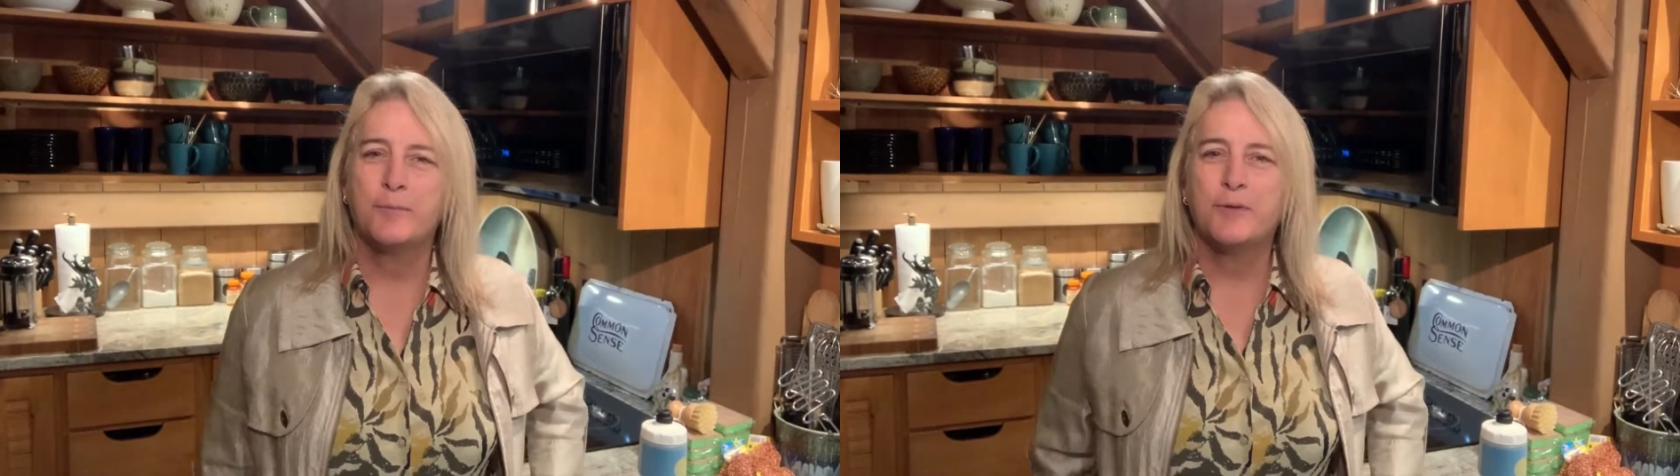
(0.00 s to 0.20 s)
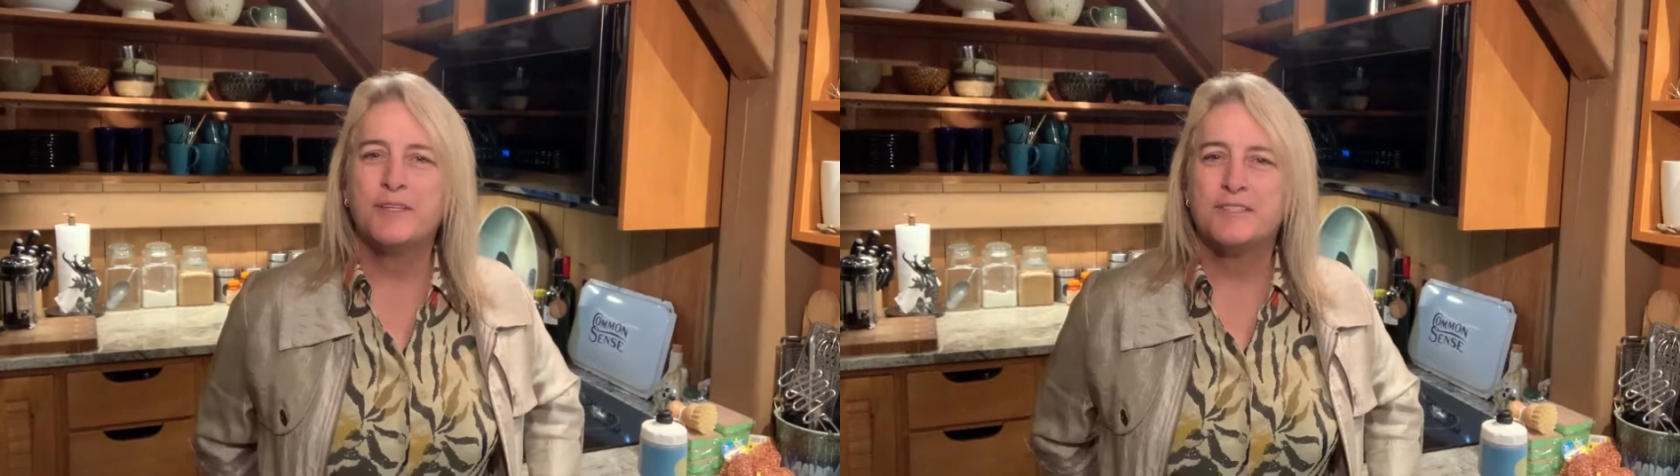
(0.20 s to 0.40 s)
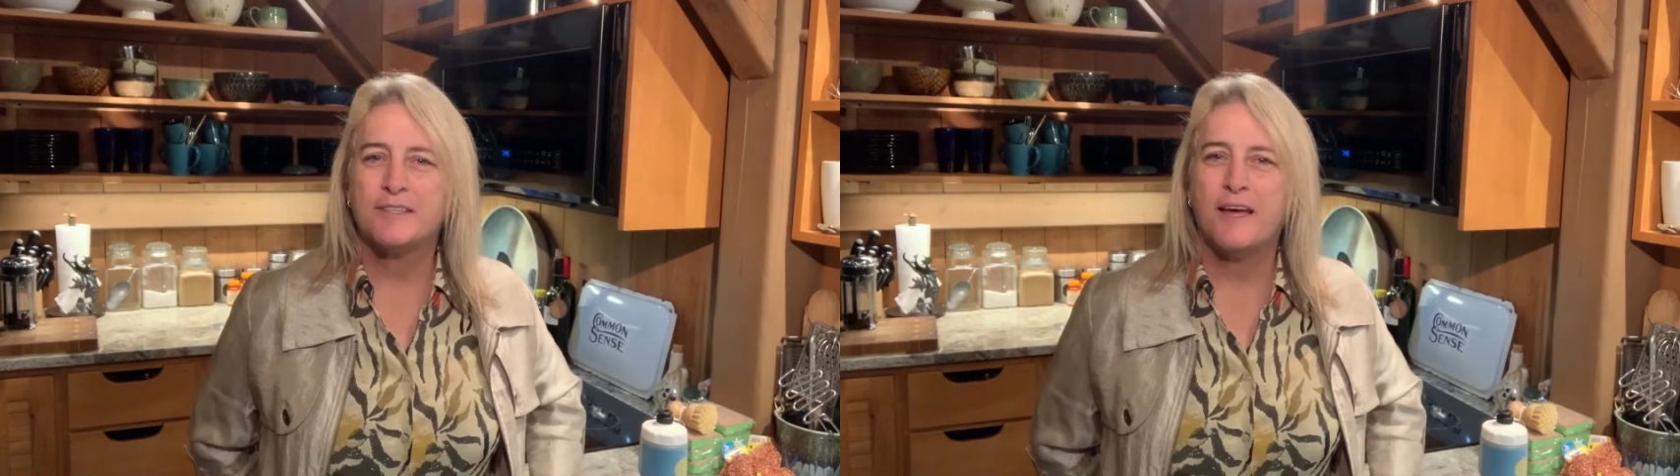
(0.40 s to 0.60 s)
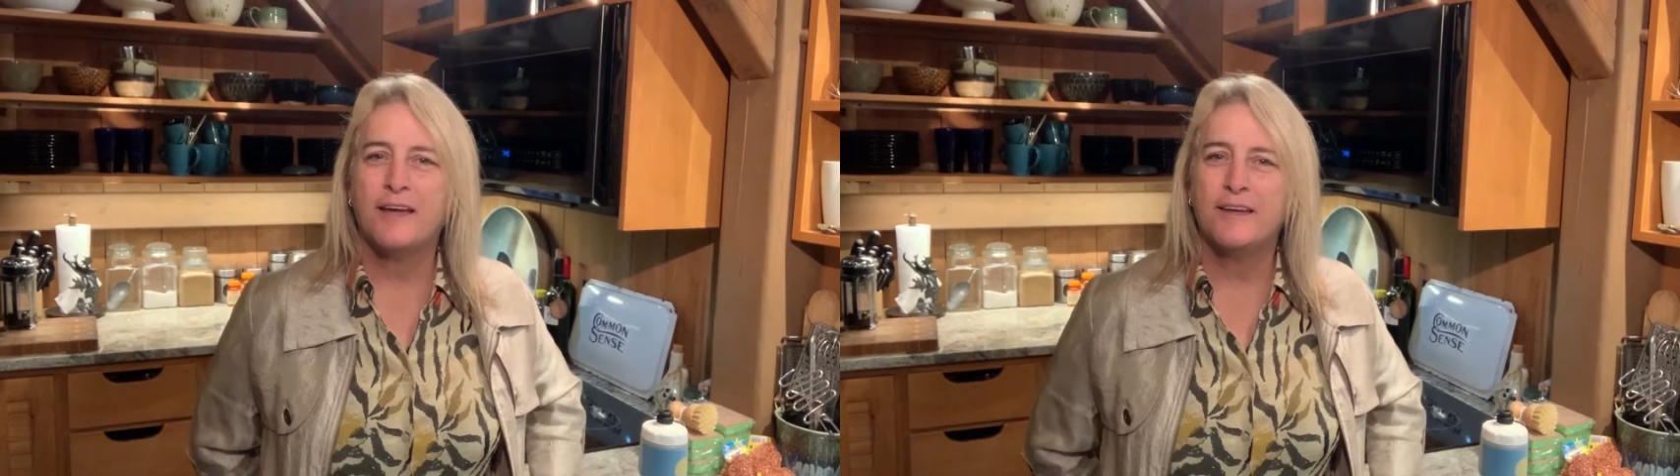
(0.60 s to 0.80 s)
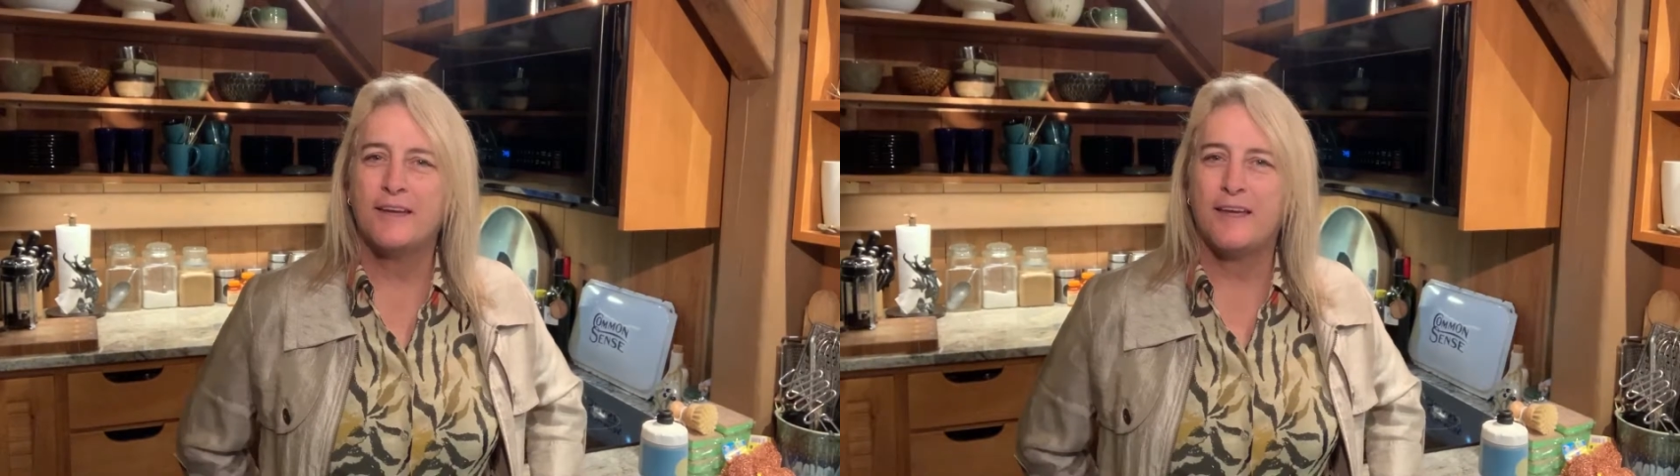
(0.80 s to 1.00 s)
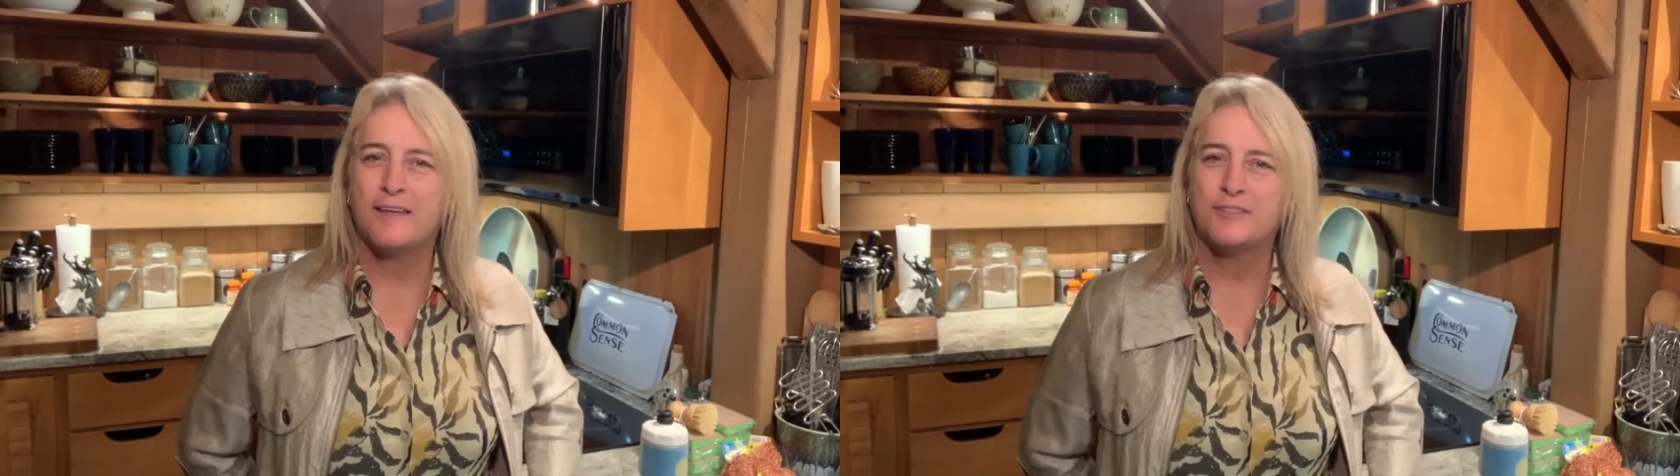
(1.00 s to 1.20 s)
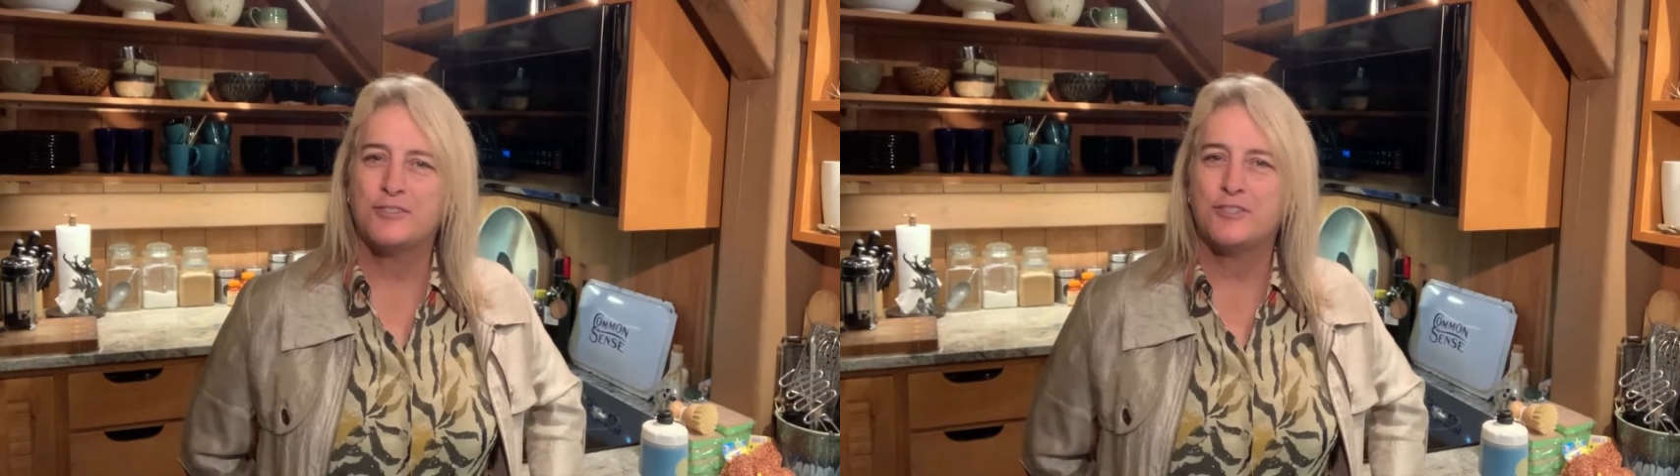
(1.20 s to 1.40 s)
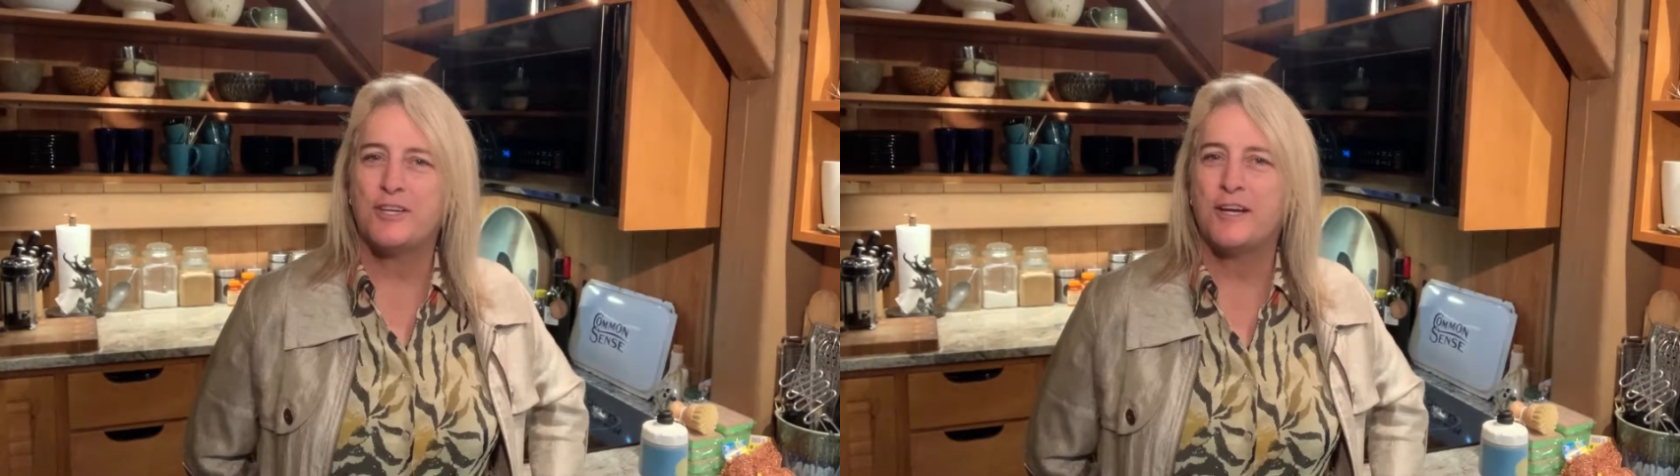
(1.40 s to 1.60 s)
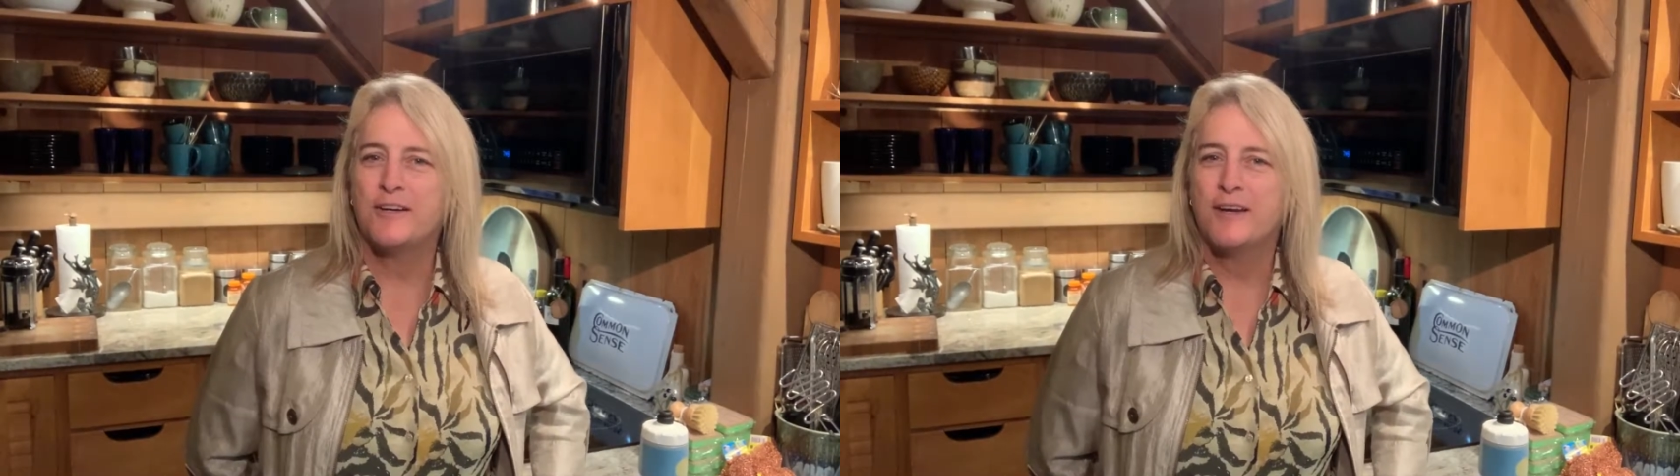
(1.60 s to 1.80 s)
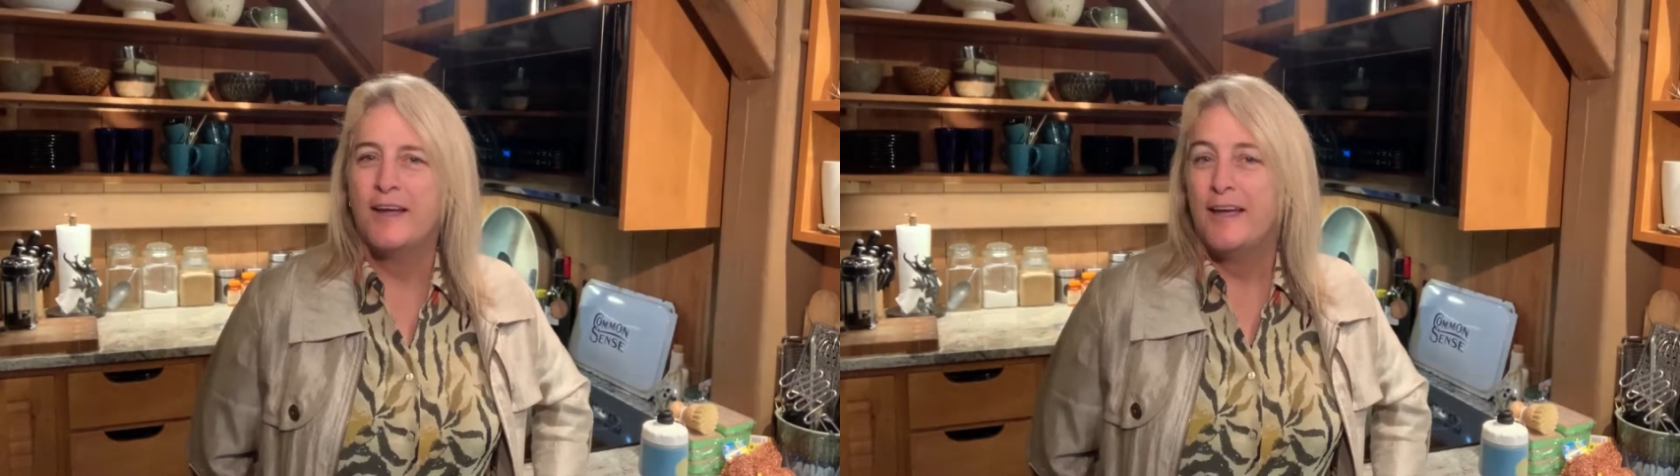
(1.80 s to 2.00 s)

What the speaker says: please like and share,